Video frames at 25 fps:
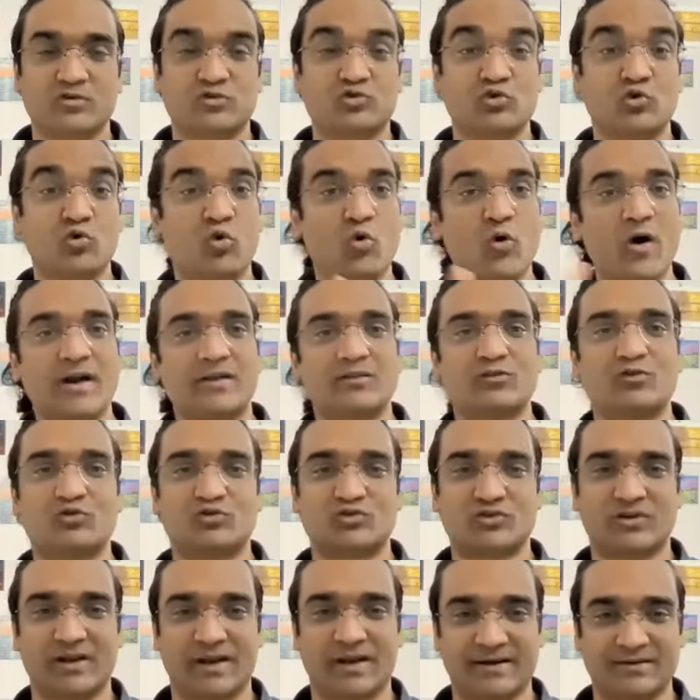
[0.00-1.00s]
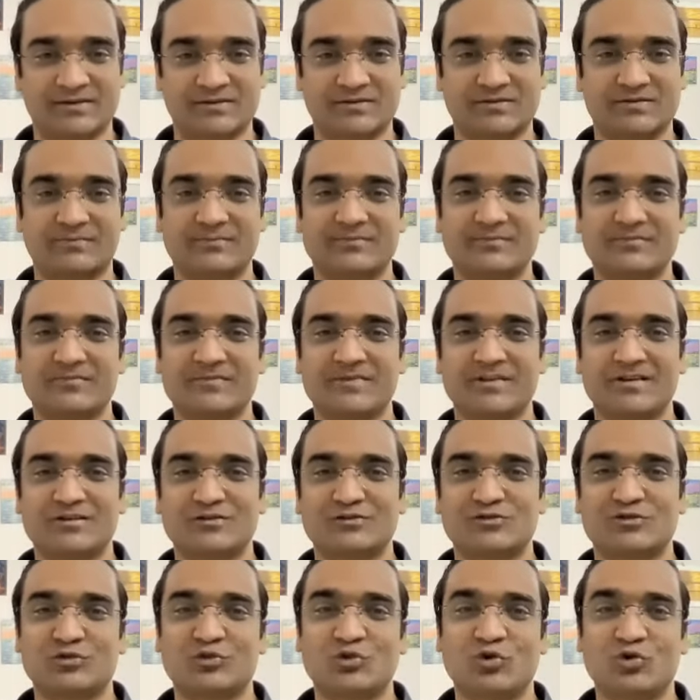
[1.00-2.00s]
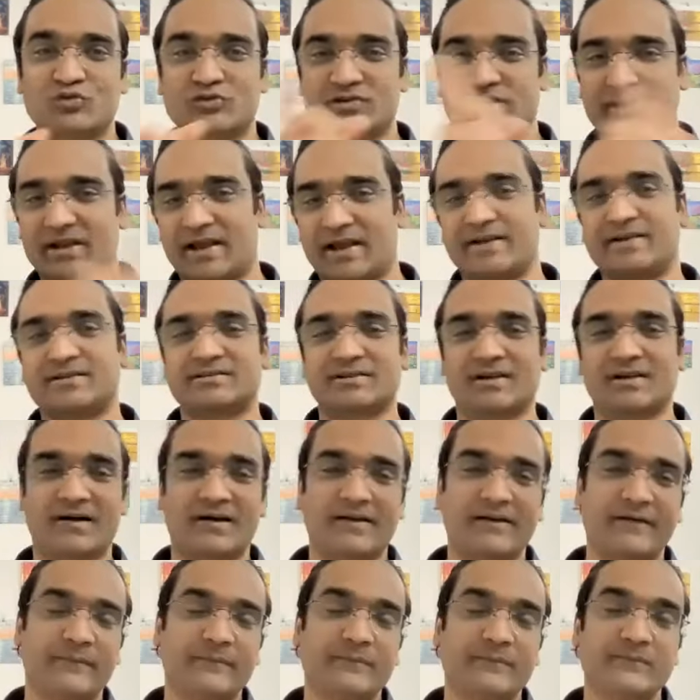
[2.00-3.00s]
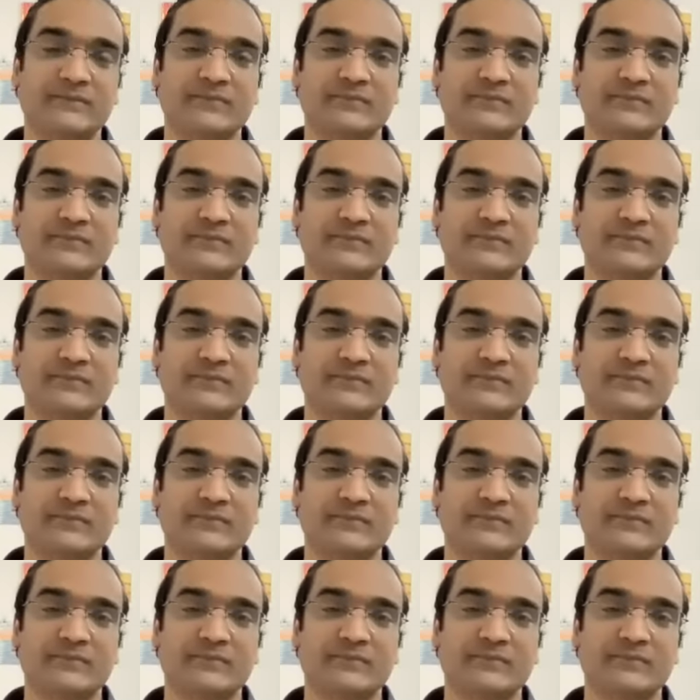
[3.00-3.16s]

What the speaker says: So who are those clients? So those clients are